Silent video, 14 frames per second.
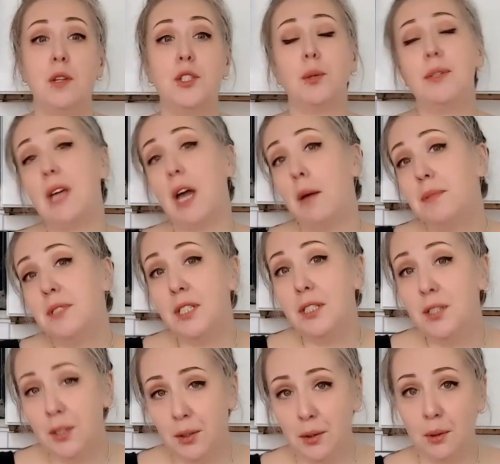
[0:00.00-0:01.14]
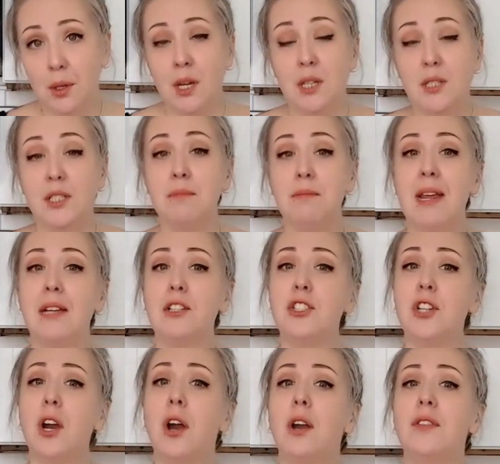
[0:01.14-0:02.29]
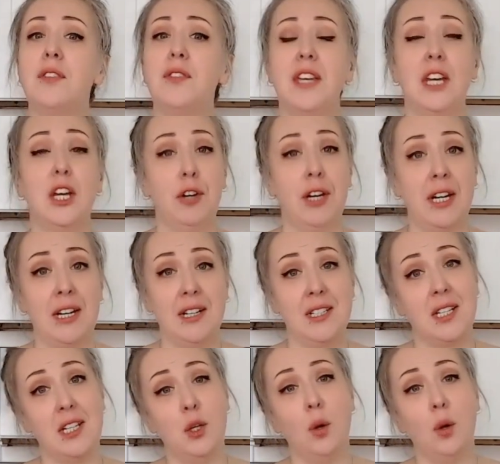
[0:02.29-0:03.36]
So it's up to you to make sure that the ingredients that